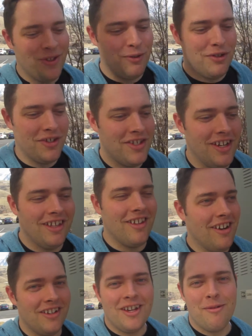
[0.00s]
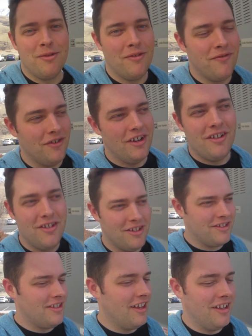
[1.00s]
it was just sitting there on top of the fridge,
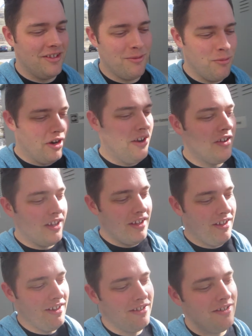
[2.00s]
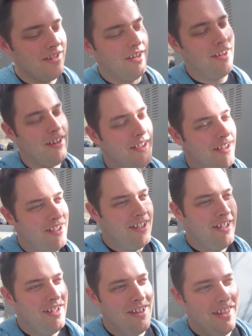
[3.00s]
just tons of brownie, and I was just like,
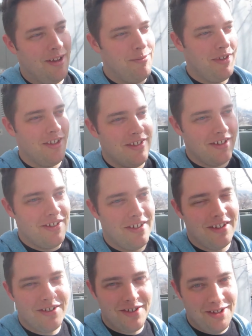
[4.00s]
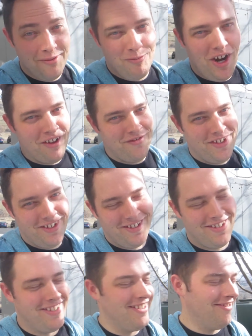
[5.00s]
that'd be a, such an interesting
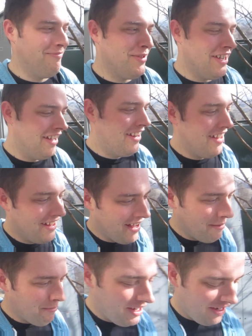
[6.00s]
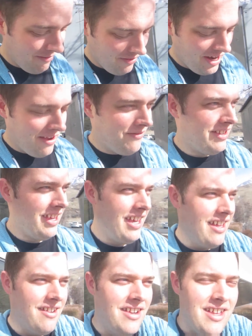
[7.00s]
breakfast, but I never have it
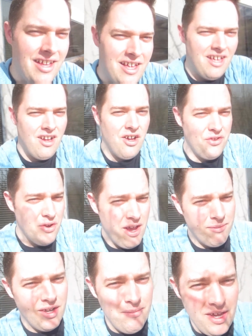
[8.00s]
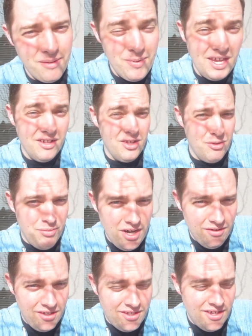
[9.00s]
again. Although I am going to make paleo
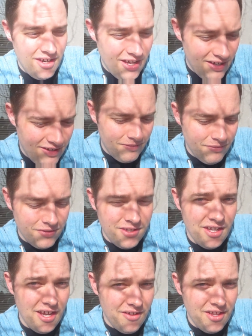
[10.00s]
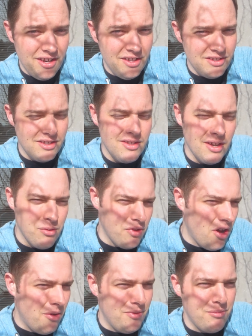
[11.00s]
brownies tonight, and we'll see how that is. It's like with
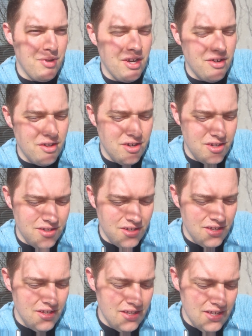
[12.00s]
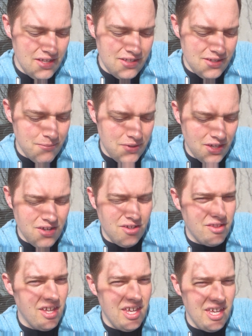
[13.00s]
almond butter and something
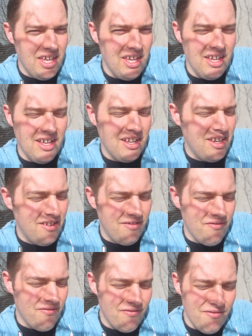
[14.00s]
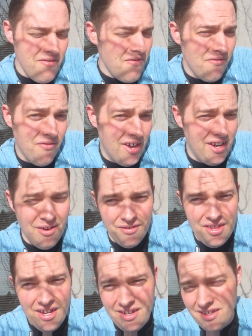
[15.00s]
called ghee. I need to find out
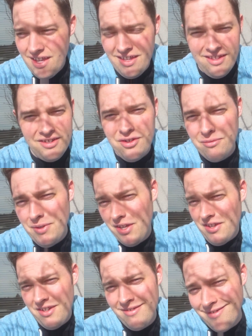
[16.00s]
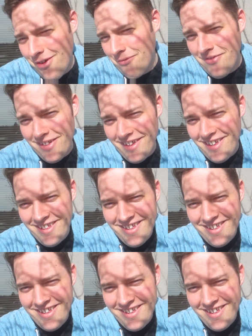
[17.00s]
what that is. They should be good, hopefully.